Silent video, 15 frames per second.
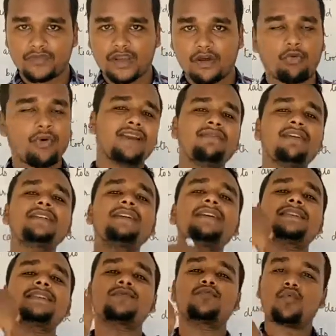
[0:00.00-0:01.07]
Wherever
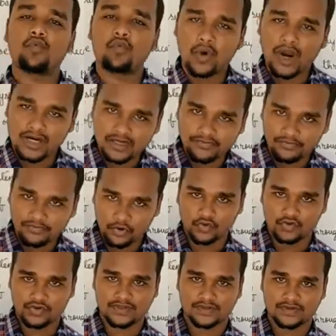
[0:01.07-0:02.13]
this water
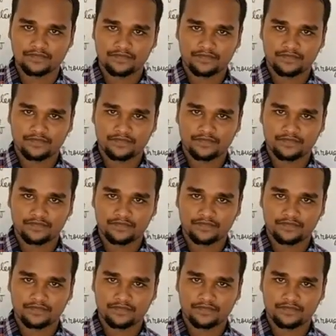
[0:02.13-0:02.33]
flows,